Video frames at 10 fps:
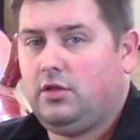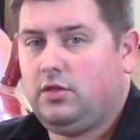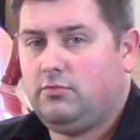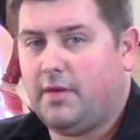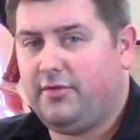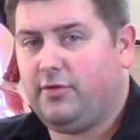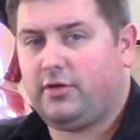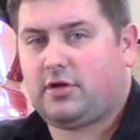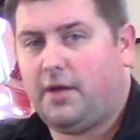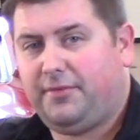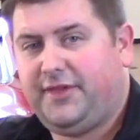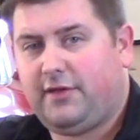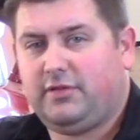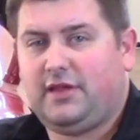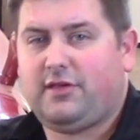Remember the couple
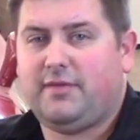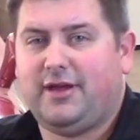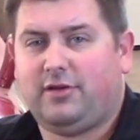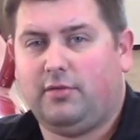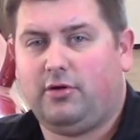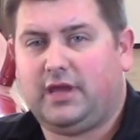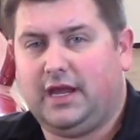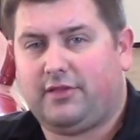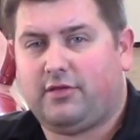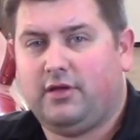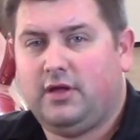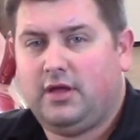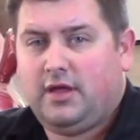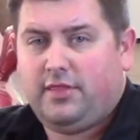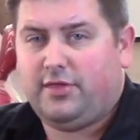things with these eBay turbo kits,
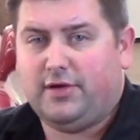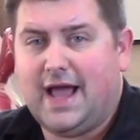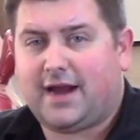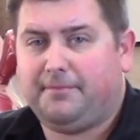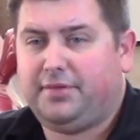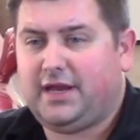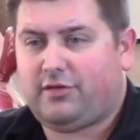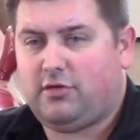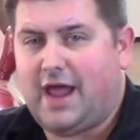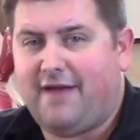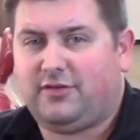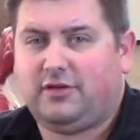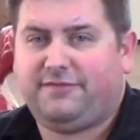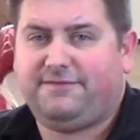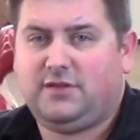they're not complete, so you have
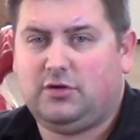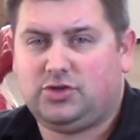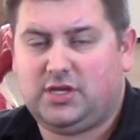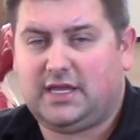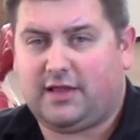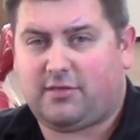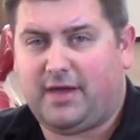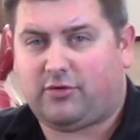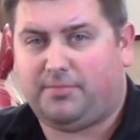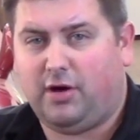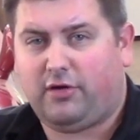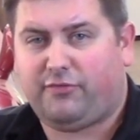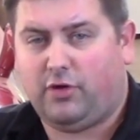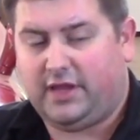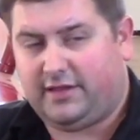to usually get some extra parts
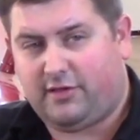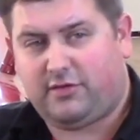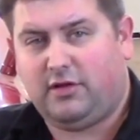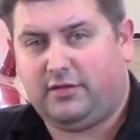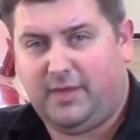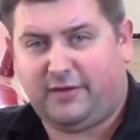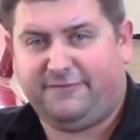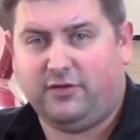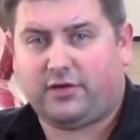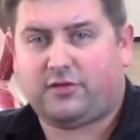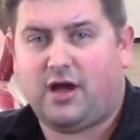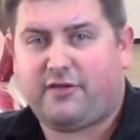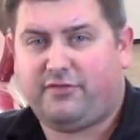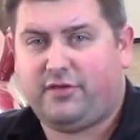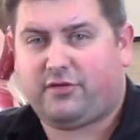for it. Like this, you have to make a full
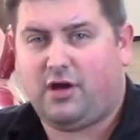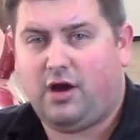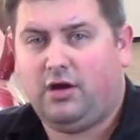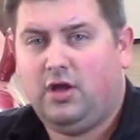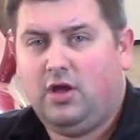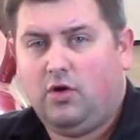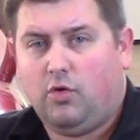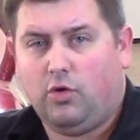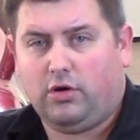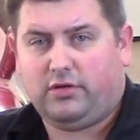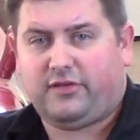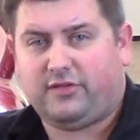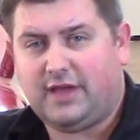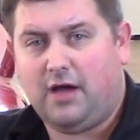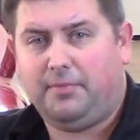exhaust for this car, or at least
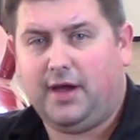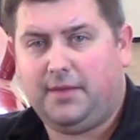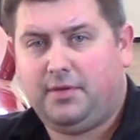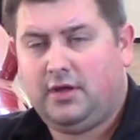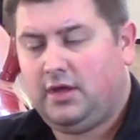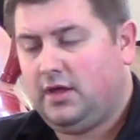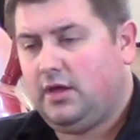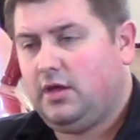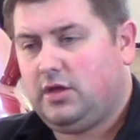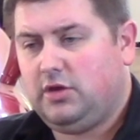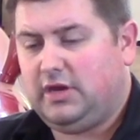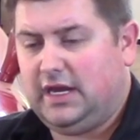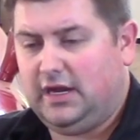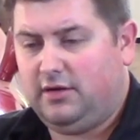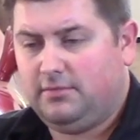the downpipe. You
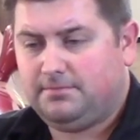need